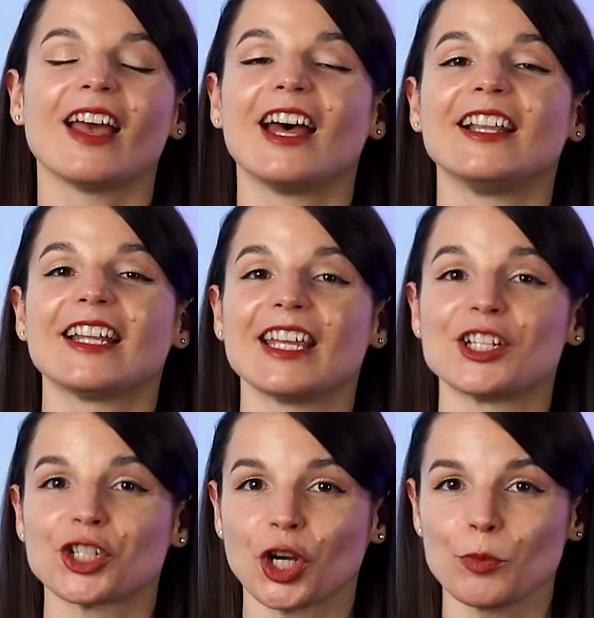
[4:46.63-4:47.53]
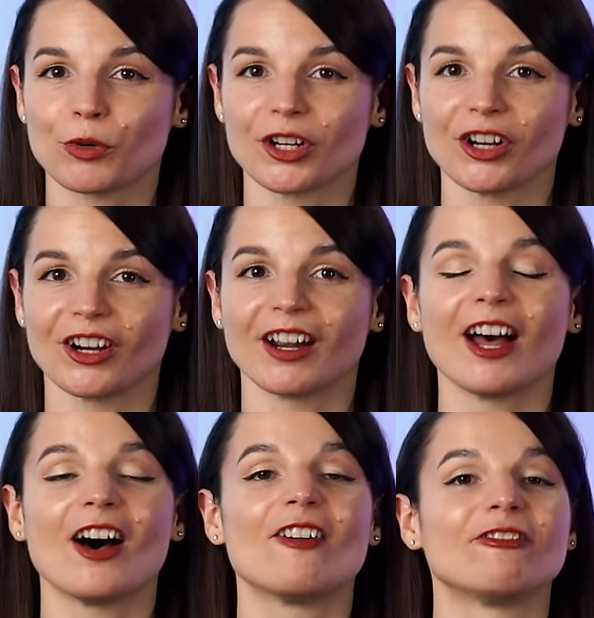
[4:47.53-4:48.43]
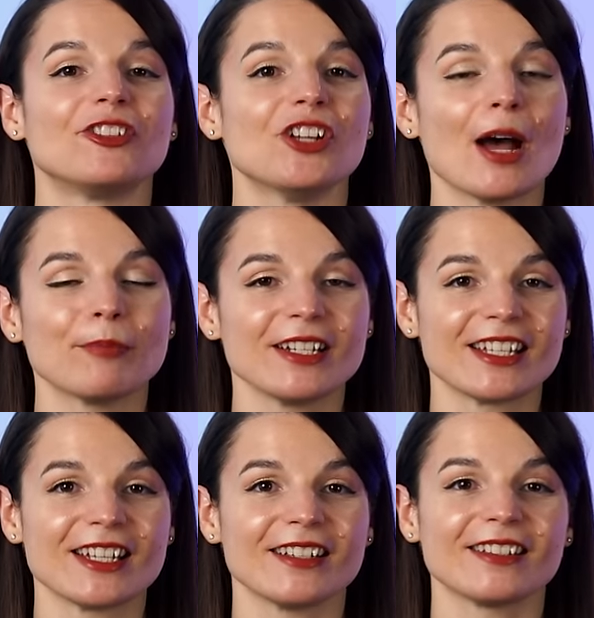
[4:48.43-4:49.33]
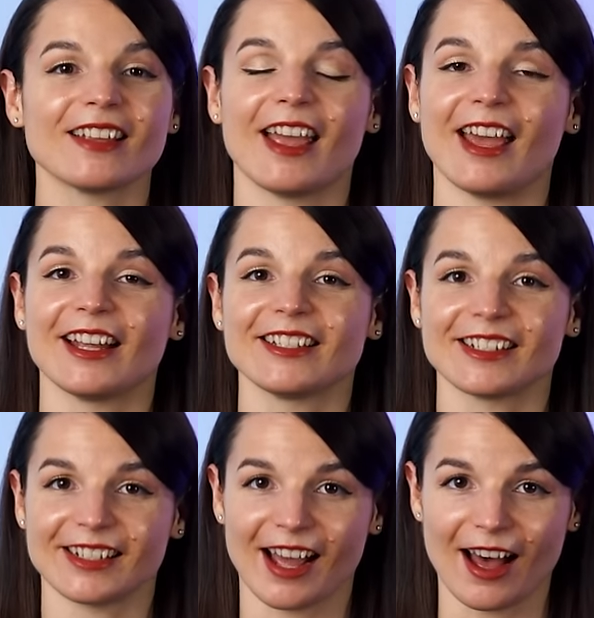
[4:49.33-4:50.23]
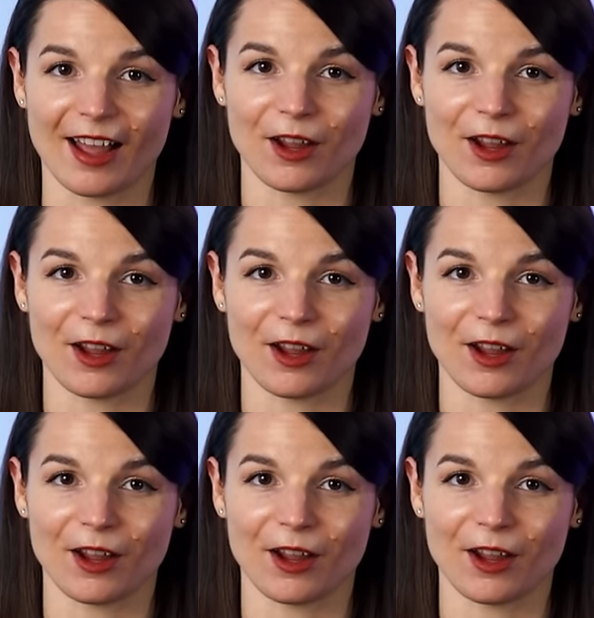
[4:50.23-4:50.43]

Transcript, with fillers: an interpreter of Japanese and Thai.